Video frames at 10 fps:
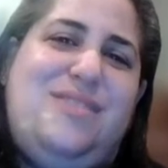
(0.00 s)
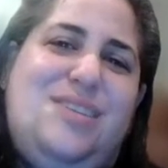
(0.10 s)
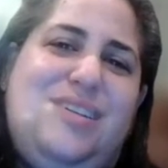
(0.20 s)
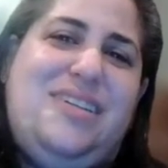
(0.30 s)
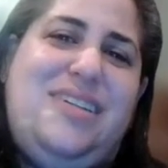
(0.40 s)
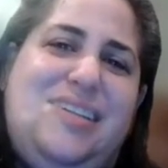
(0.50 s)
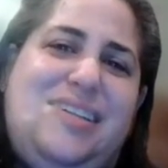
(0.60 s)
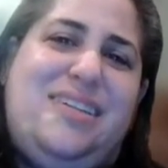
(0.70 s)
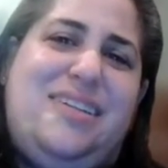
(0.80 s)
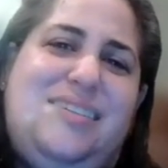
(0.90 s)

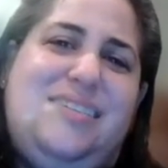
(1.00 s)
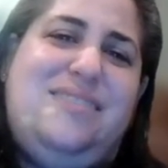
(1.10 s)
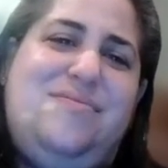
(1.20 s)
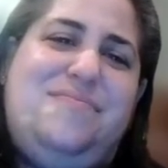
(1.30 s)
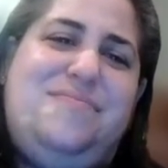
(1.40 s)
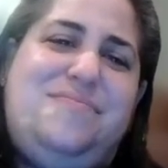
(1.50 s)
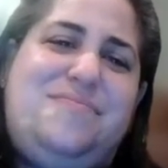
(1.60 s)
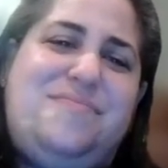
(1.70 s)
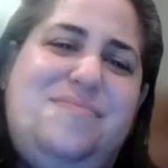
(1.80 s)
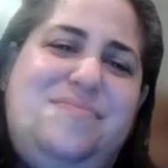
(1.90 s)

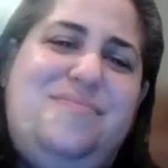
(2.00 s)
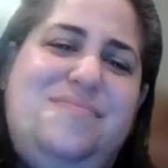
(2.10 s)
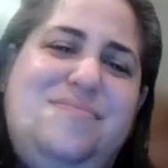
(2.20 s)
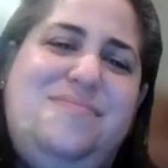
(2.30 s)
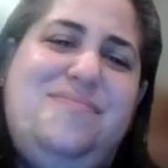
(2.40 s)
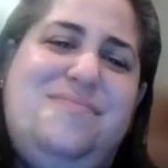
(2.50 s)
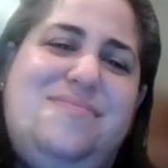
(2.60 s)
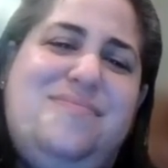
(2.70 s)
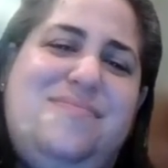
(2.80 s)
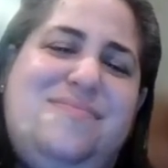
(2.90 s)

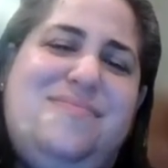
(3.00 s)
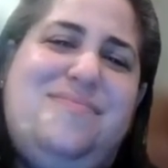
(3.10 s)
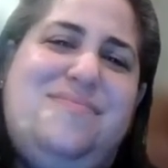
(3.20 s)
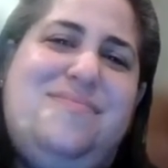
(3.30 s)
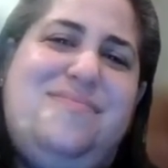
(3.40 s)
(not speaking)